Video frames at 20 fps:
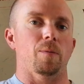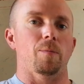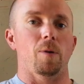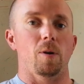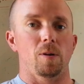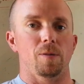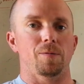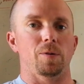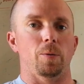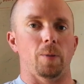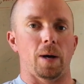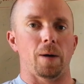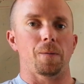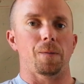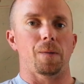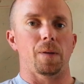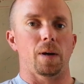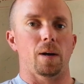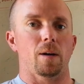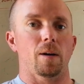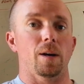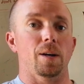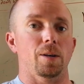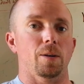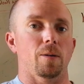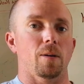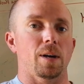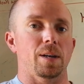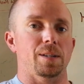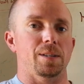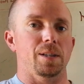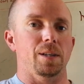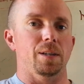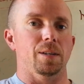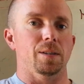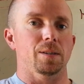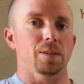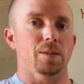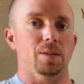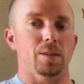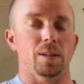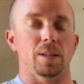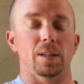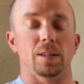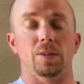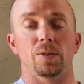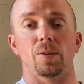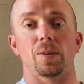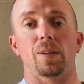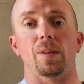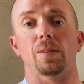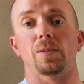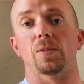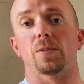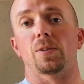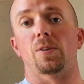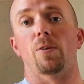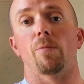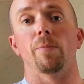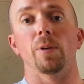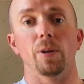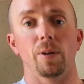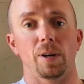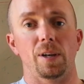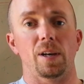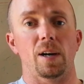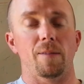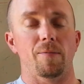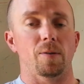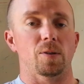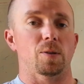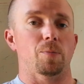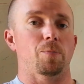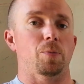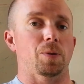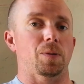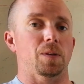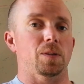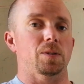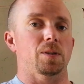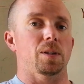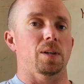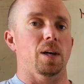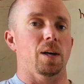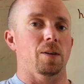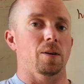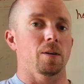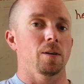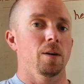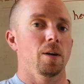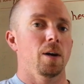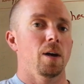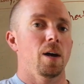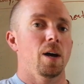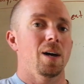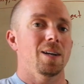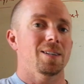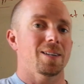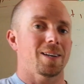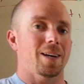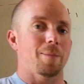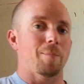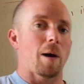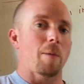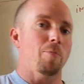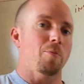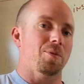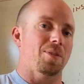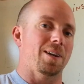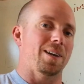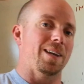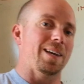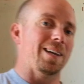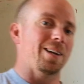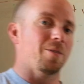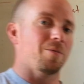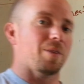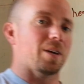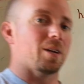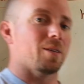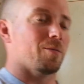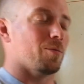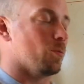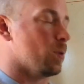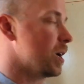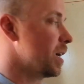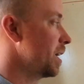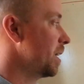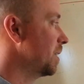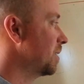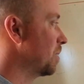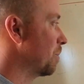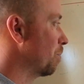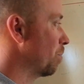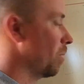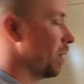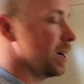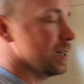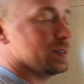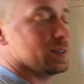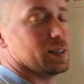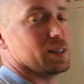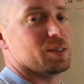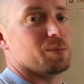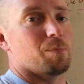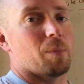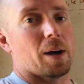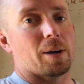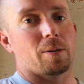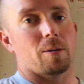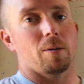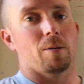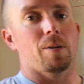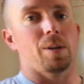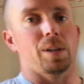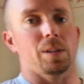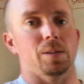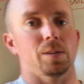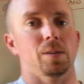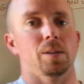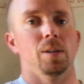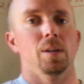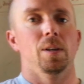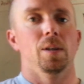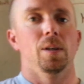from all of you out there and your ideas uh, so that this is a community effort to put this together to come up with an innovative way to process microgreens.